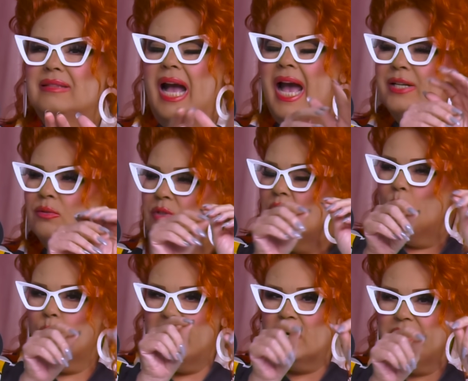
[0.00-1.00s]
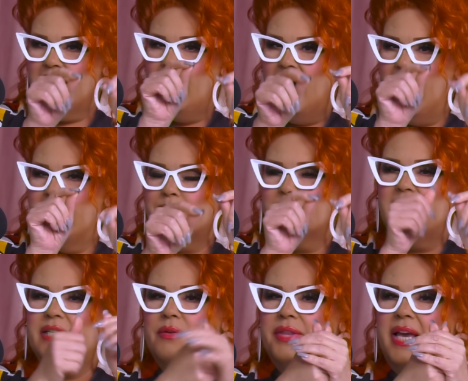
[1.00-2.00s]
I don't know where they hide, but I
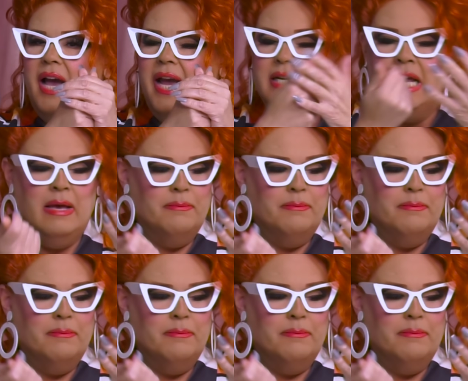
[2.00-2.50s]
know they hide.